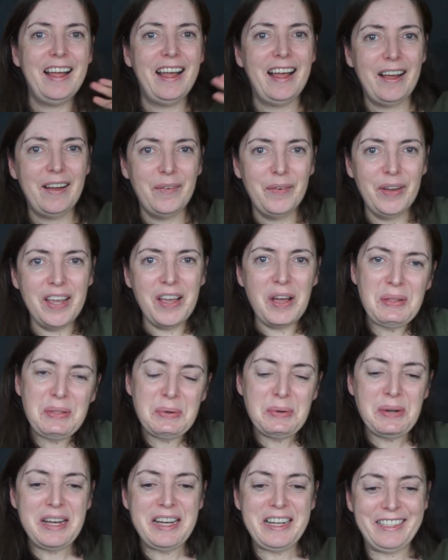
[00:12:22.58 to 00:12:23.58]
We are the
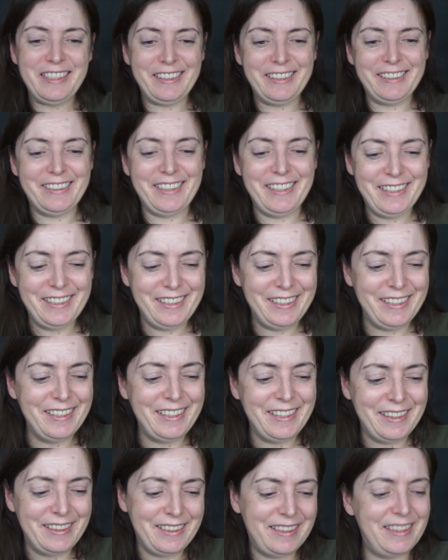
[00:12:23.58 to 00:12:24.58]
world.
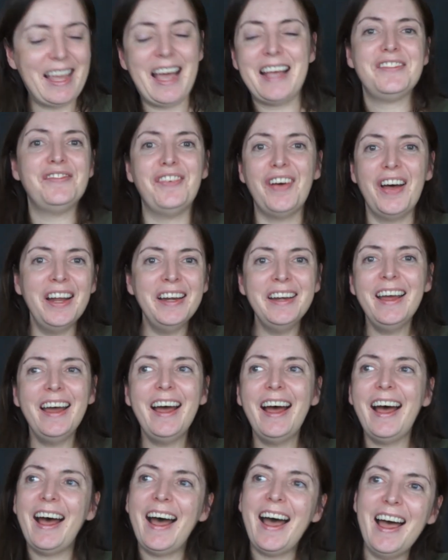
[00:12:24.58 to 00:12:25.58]
That's fun.
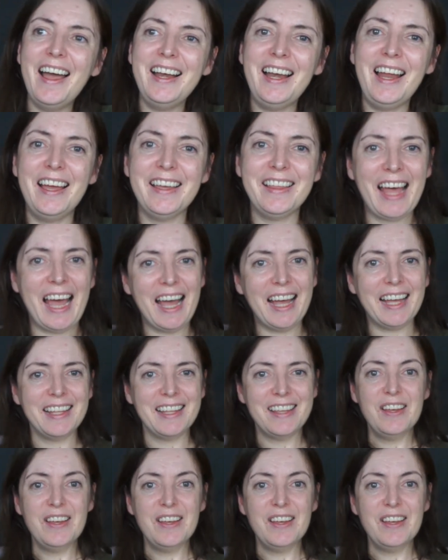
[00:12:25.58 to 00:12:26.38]
I like that.